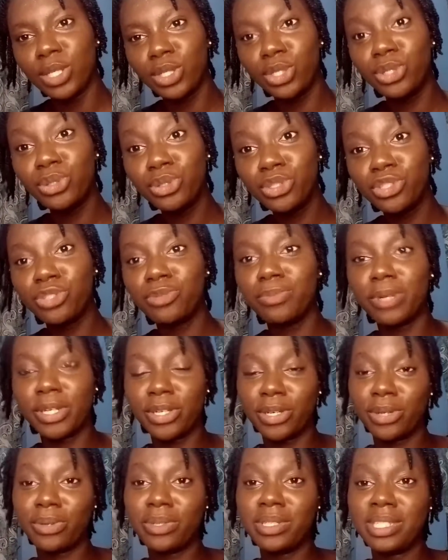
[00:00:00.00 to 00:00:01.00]
YouTube
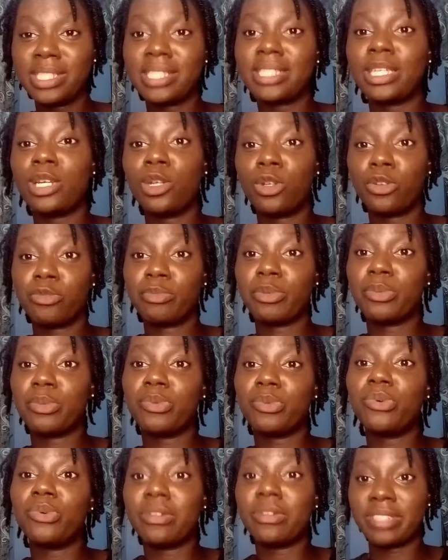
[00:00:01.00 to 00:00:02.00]
and you're going to see a lot of
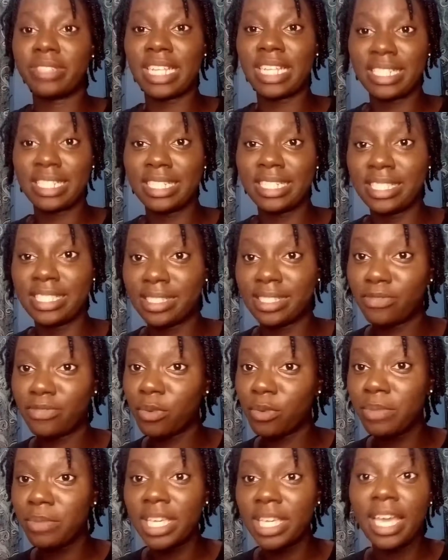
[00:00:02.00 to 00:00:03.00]
people who have started it.
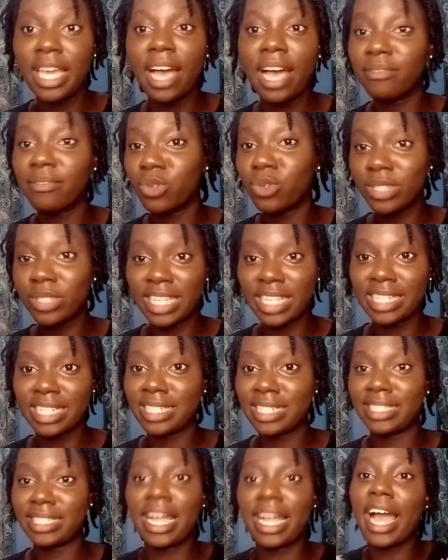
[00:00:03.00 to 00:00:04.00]
For me, I've not
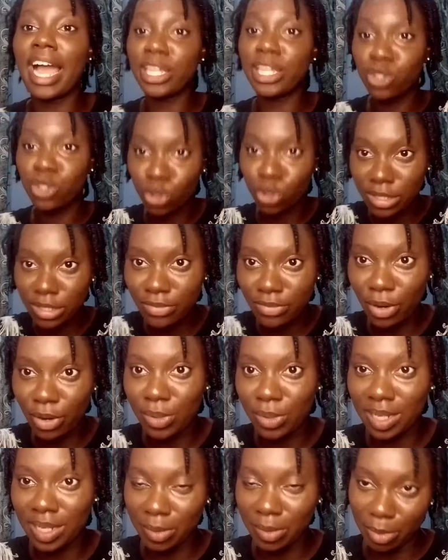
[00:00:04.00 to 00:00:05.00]
started it. I just
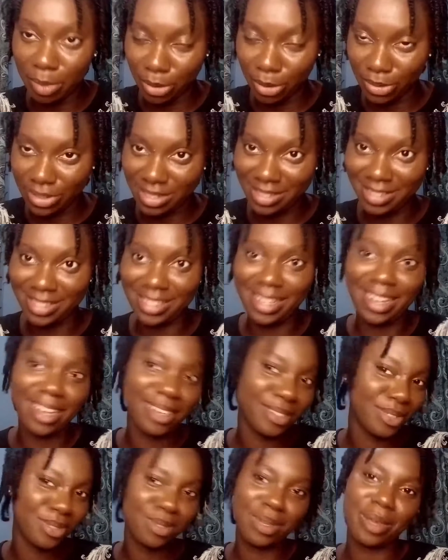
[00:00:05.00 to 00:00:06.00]
found out about it,
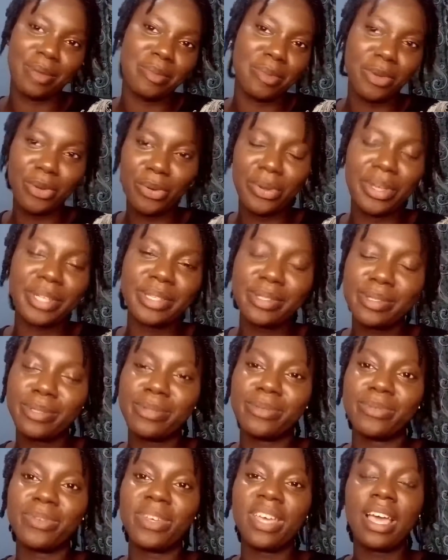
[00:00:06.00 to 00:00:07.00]
and so I'm going
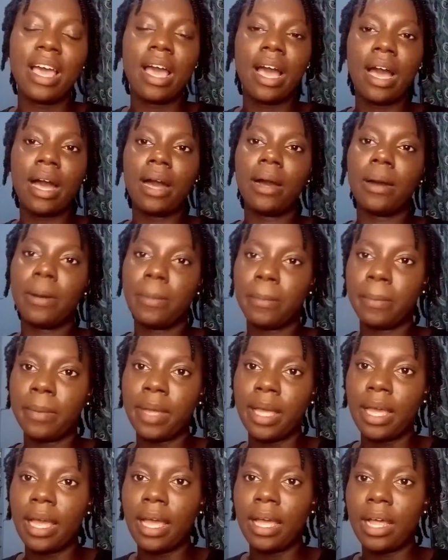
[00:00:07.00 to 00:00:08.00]
to
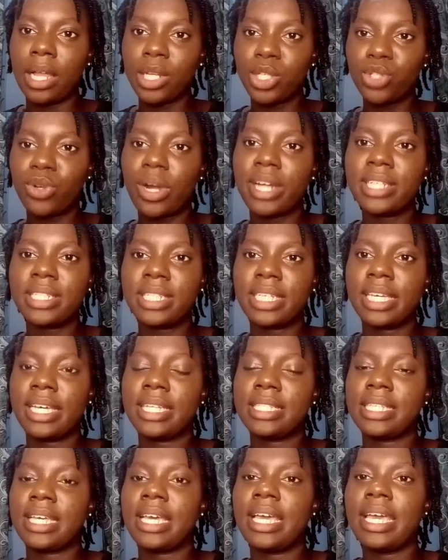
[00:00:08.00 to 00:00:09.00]
try to
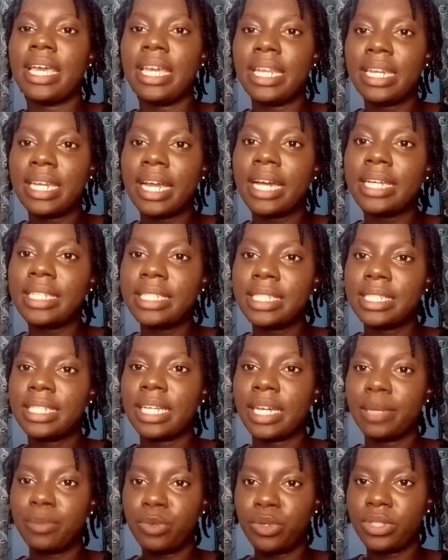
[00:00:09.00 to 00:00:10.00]
get a ninth
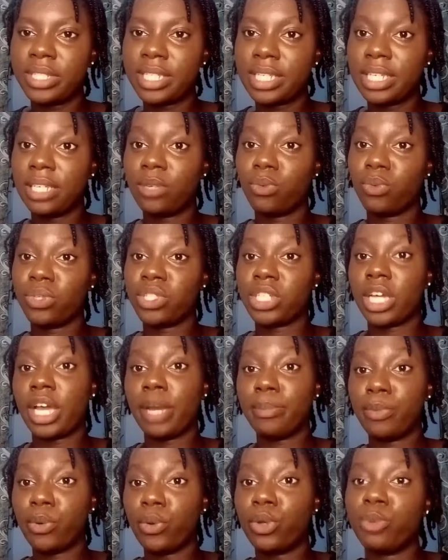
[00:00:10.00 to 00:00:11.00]
time routine, which
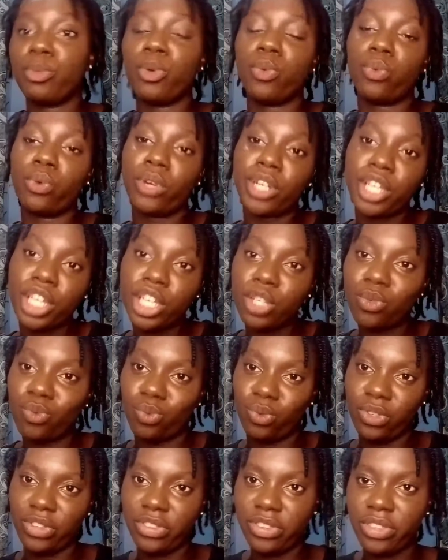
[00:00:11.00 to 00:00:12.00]
I'm going to be working
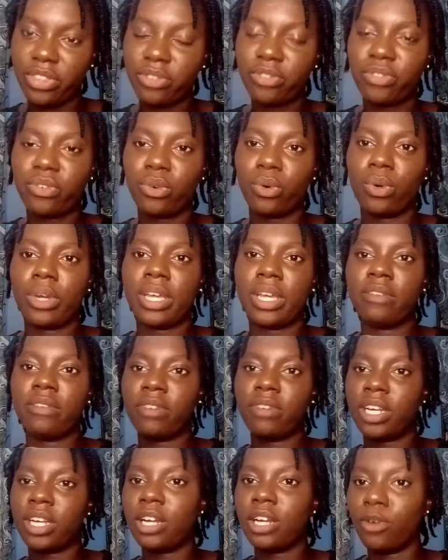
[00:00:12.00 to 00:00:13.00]
with for a
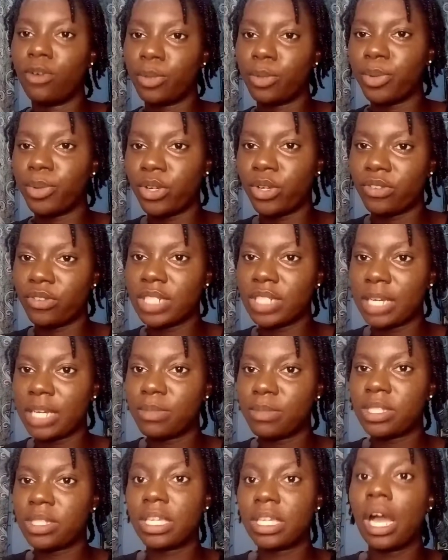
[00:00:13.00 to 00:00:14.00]
very long period of time
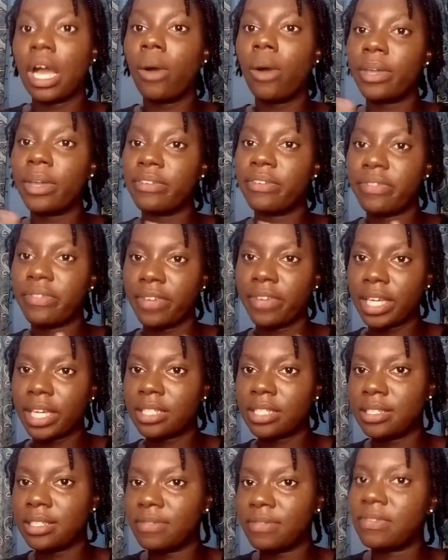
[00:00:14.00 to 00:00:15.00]
to see how
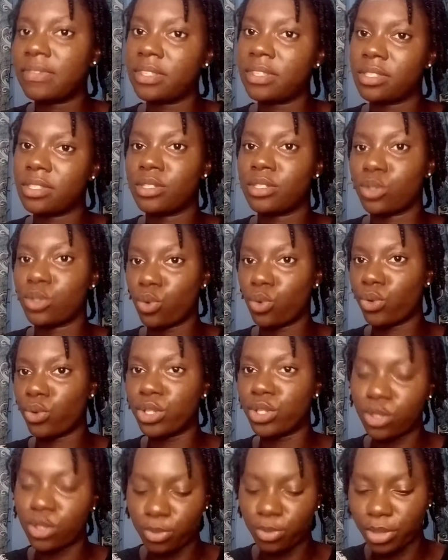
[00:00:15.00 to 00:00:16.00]
effective this is
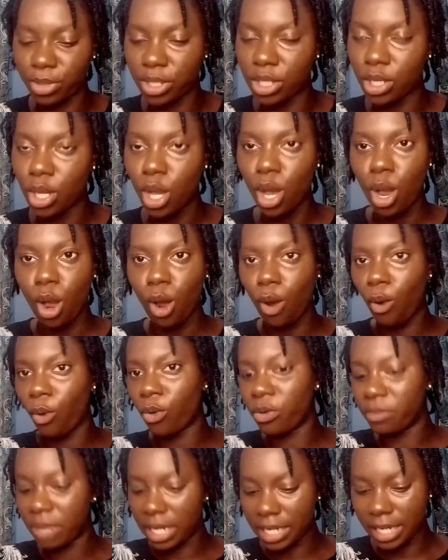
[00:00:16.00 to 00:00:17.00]
going to be
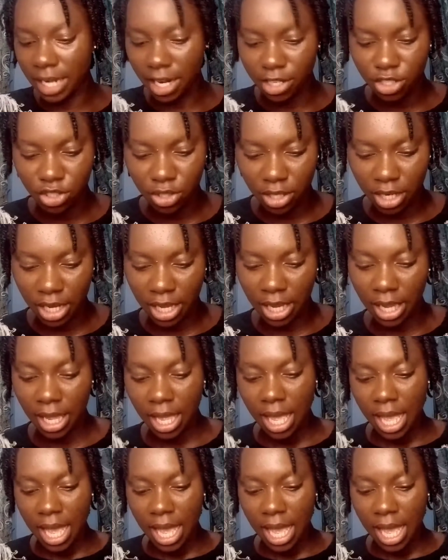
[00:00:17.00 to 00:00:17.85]
on my natural hair.